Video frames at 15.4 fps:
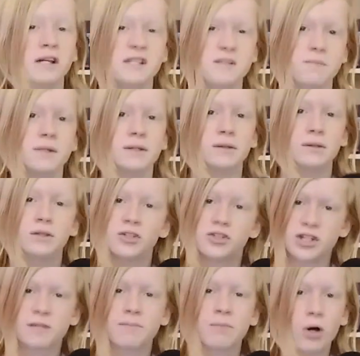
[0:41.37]
been the
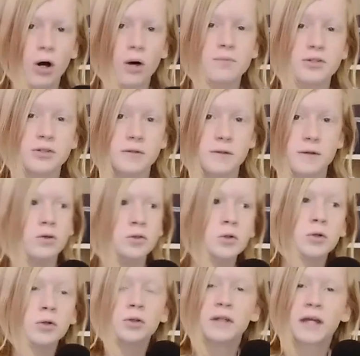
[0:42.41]
cheaper option.
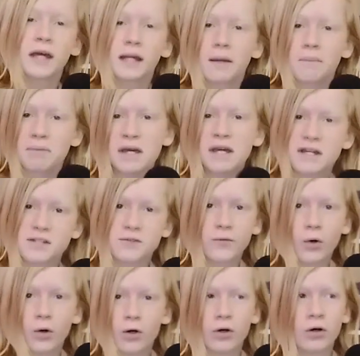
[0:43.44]
You could get a
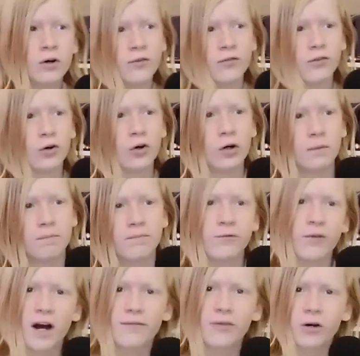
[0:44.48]
PS4 for
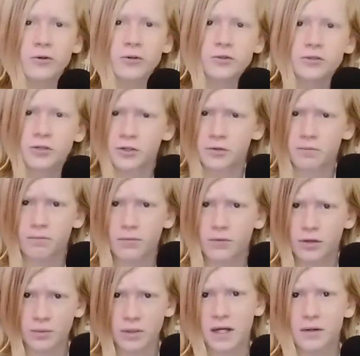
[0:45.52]
$500 to
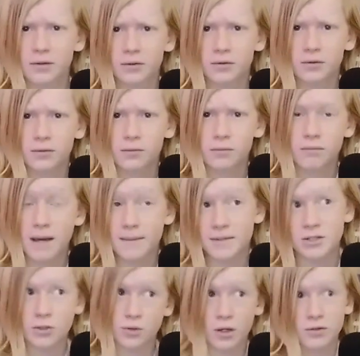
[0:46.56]
$300, maybe
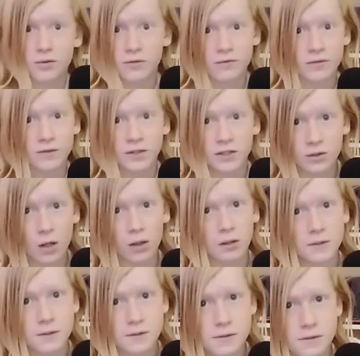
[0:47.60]

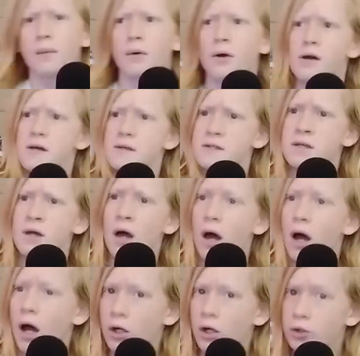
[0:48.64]
$250, whereas
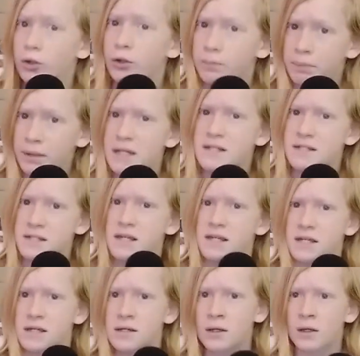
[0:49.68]
a good
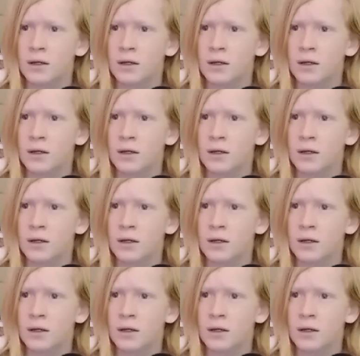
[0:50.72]
PC